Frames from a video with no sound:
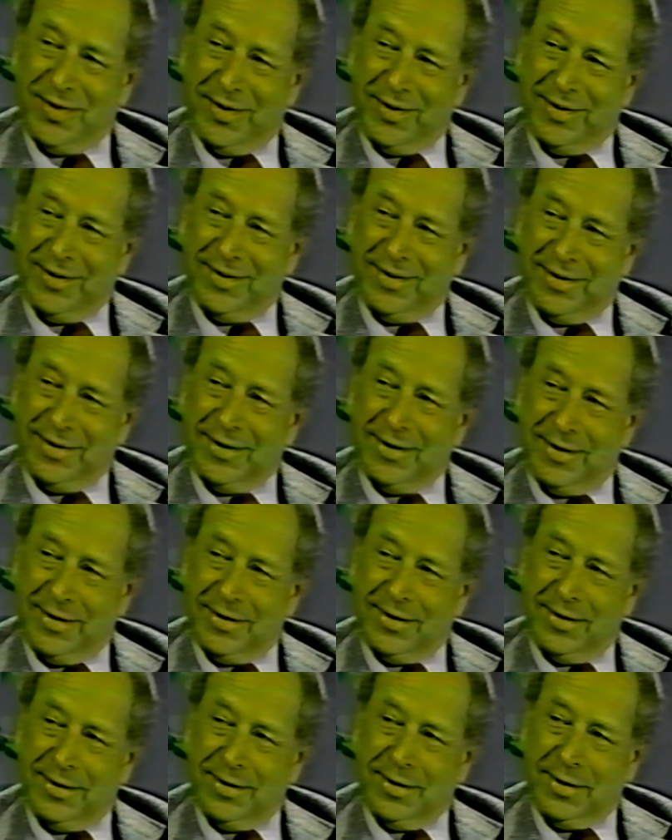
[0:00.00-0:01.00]
Yeah,
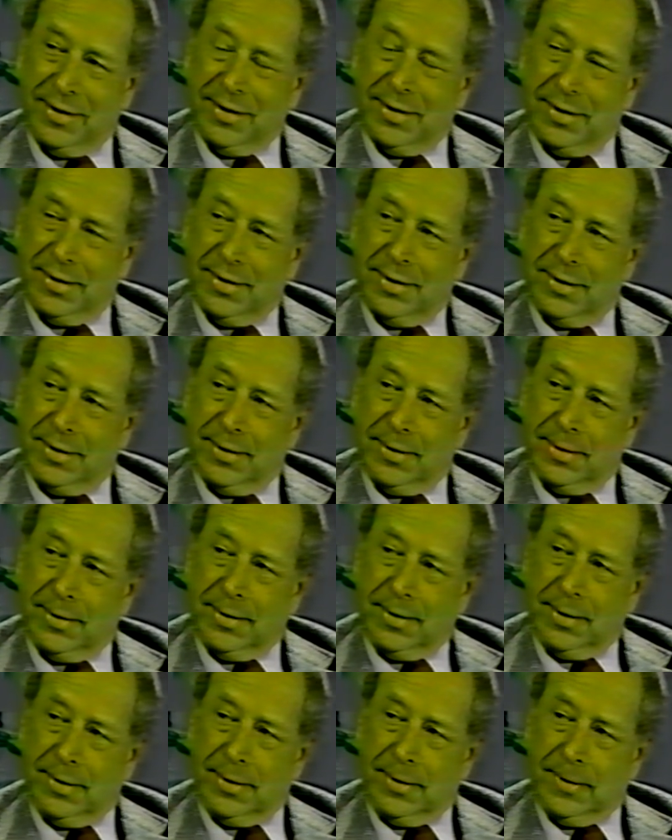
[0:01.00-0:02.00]
that's right.
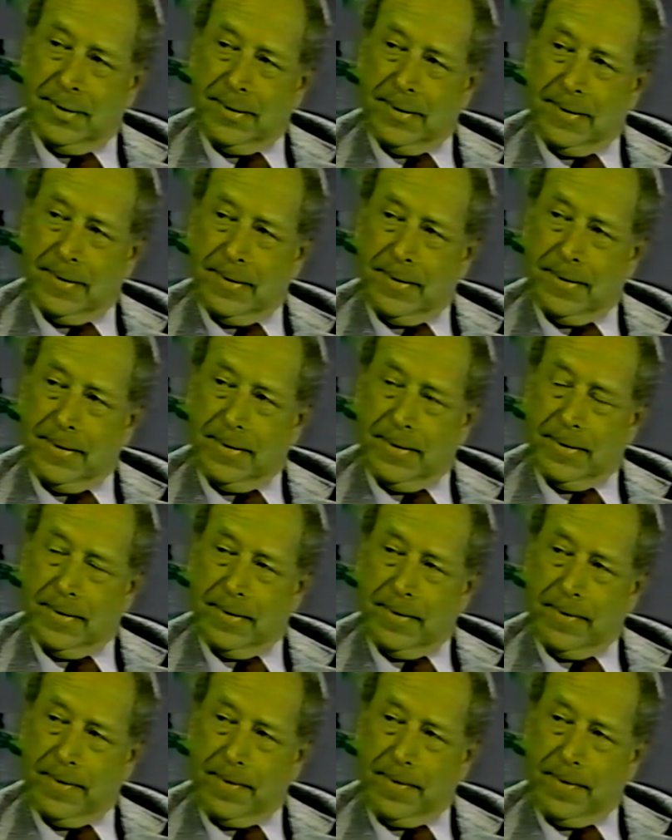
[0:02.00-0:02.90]
And